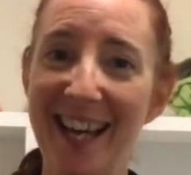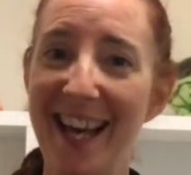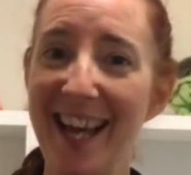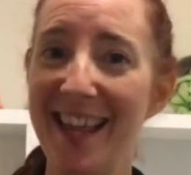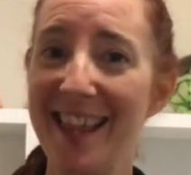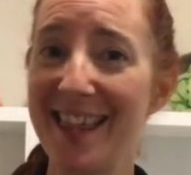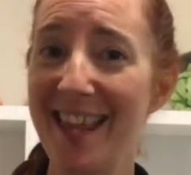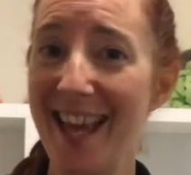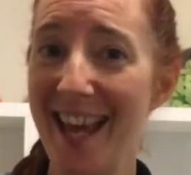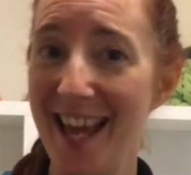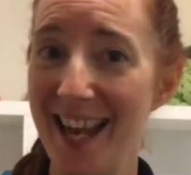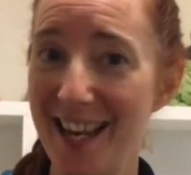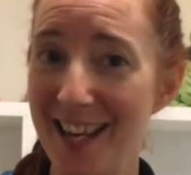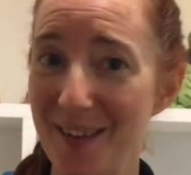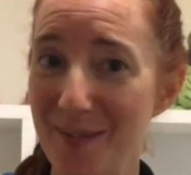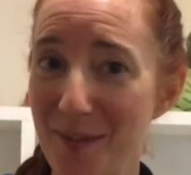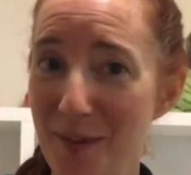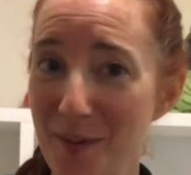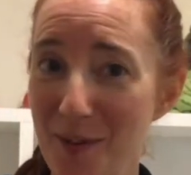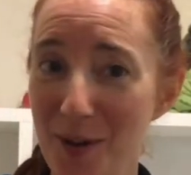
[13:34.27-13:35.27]
And then
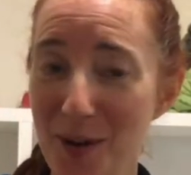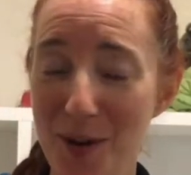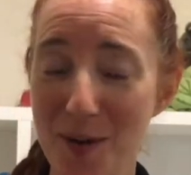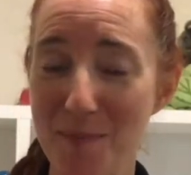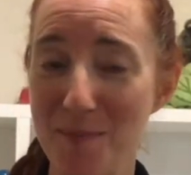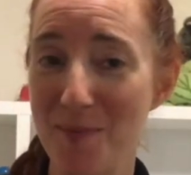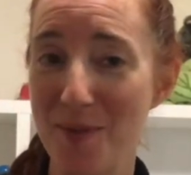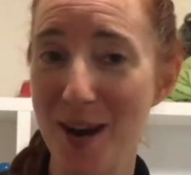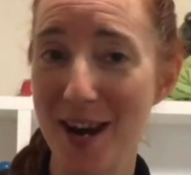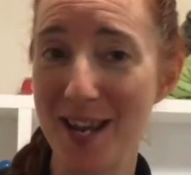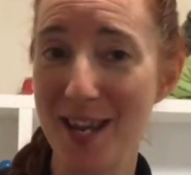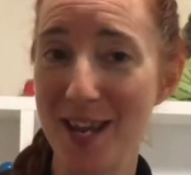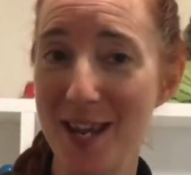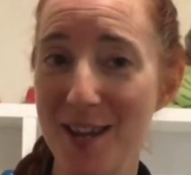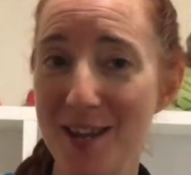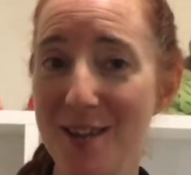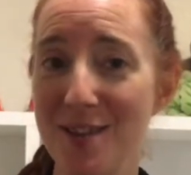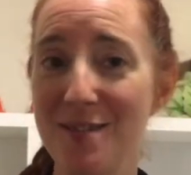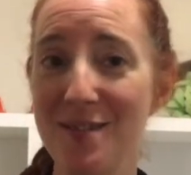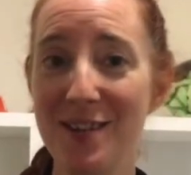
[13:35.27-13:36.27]
we've got our brand
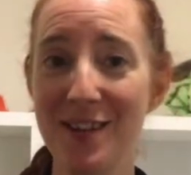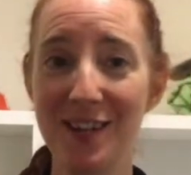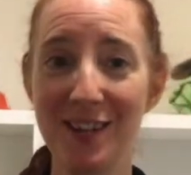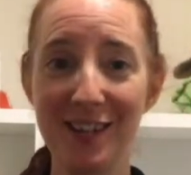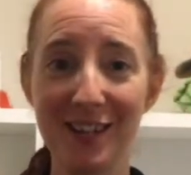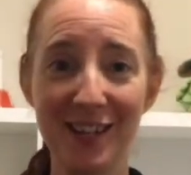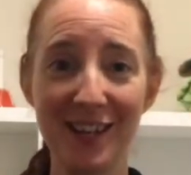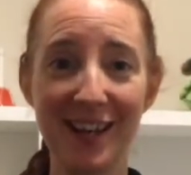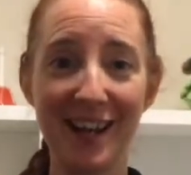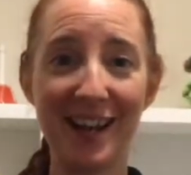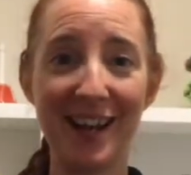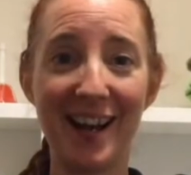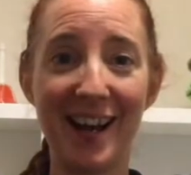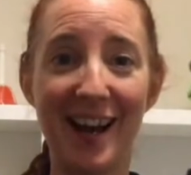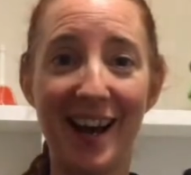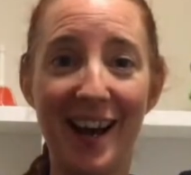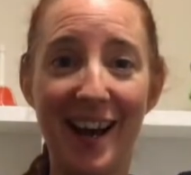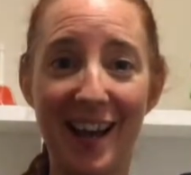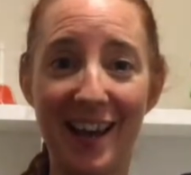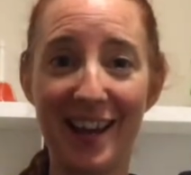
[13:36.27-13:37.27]
new
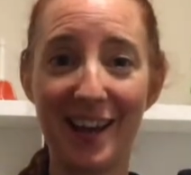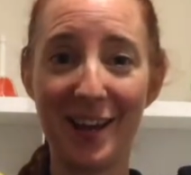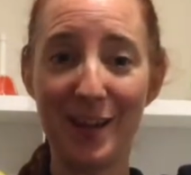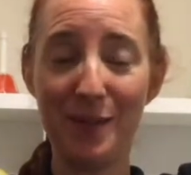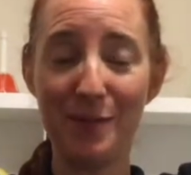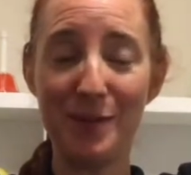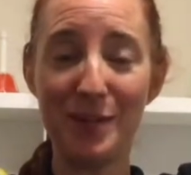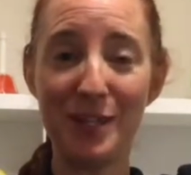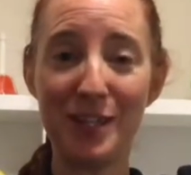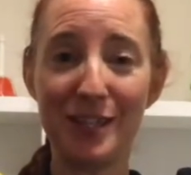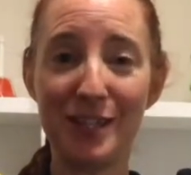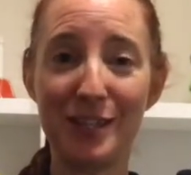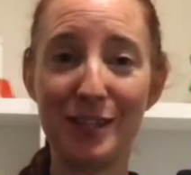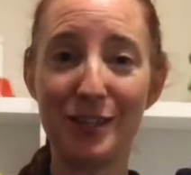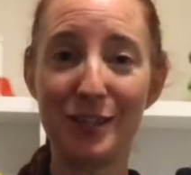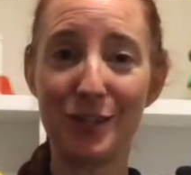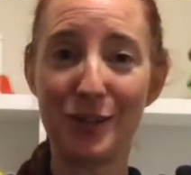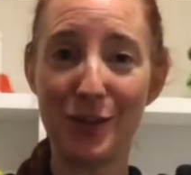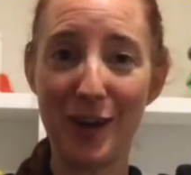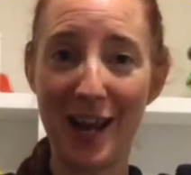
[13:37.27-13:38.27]
higher note, which is a
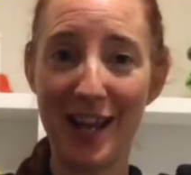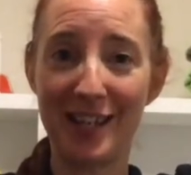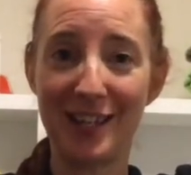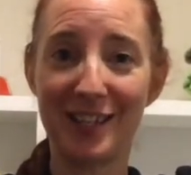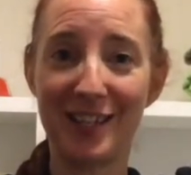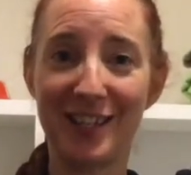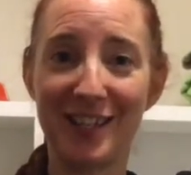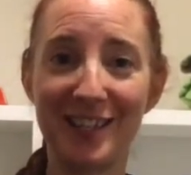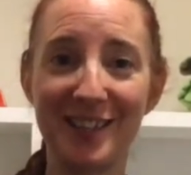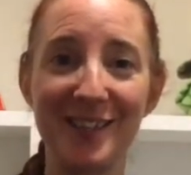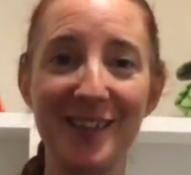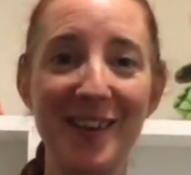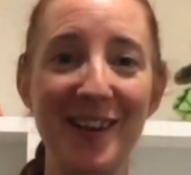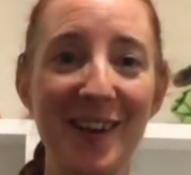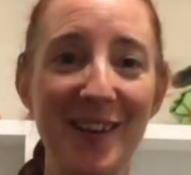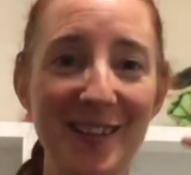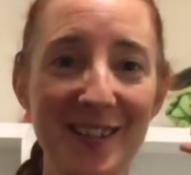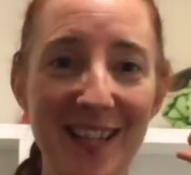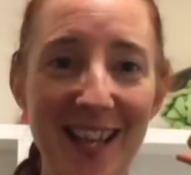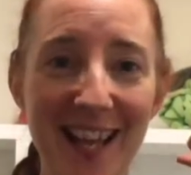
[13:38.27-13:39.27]
stretch. So it
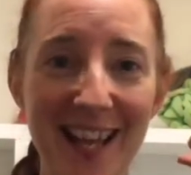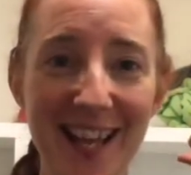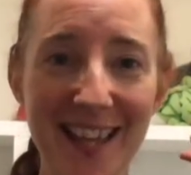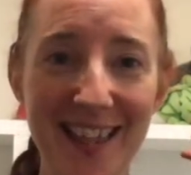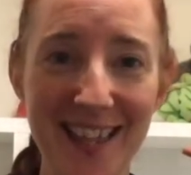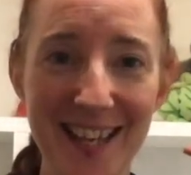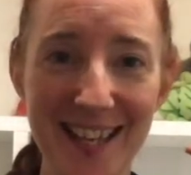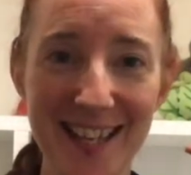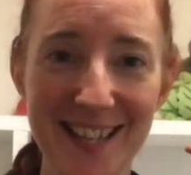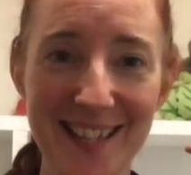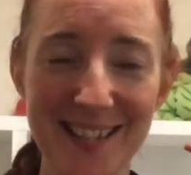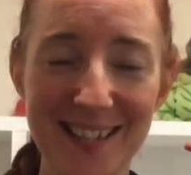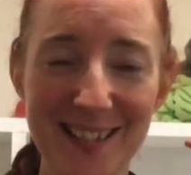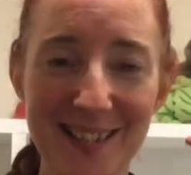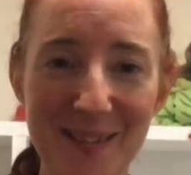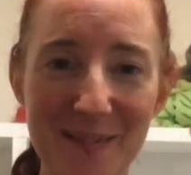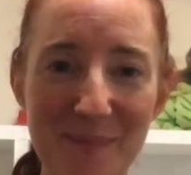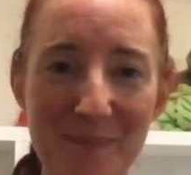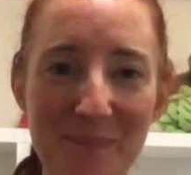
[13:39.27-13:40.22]
goes like this.